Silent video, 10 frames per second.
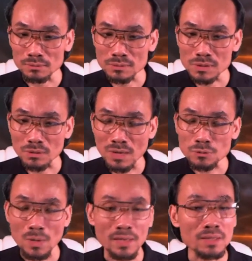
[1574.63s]
So that's
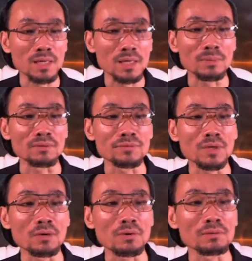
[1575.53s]
why in terms of
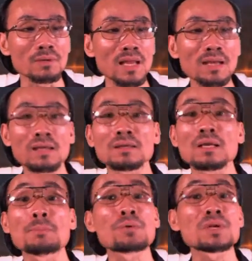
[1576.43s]
letting the
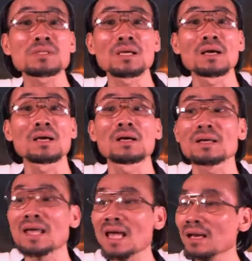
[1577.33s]
priests
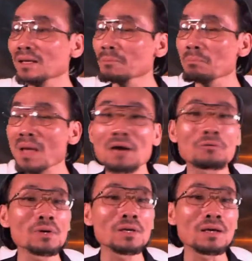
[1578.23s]
getting
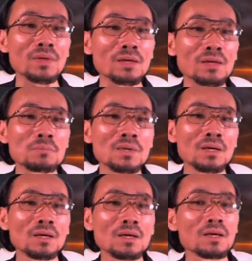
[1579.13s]
married, I think
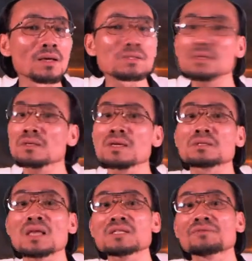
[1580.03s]
it's just
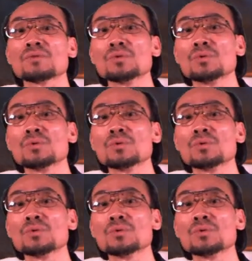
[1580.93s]
distasteful.